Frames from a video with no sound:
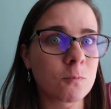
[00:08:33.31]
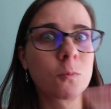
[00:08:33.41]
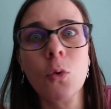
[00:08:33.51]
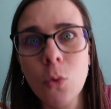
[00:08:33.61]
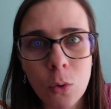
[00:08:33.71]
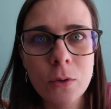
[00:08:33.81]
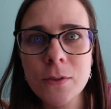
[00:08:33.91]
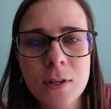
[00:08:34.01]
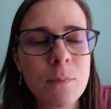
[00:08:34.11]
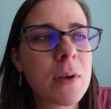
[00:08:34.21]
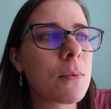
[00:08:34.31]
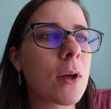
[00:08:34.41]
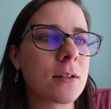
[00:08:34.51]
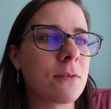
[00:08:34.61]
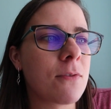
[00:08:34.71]
rules that people
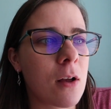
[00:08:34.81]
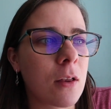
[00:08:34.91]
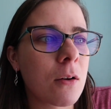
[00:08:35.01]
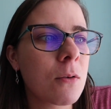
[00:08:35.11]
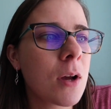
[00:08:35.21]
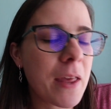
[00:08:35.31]
had to follow,